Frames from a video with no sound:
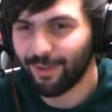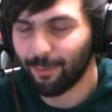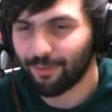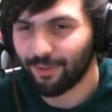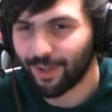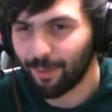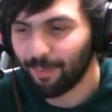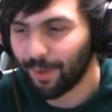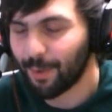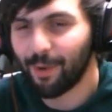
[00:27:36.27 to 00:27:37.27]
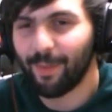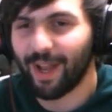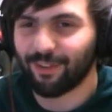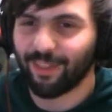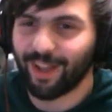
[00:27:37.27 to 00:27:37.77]
It was just like a blowout
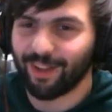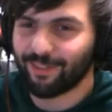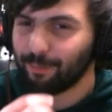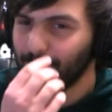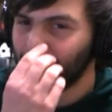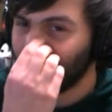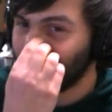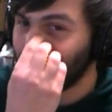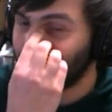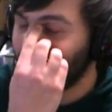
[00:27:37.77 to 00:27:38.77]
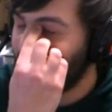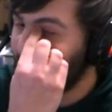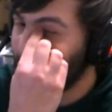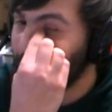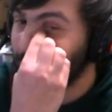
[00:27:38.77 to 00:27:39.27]
match of that, simply because of
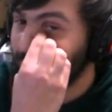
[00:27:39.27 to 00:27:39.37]
how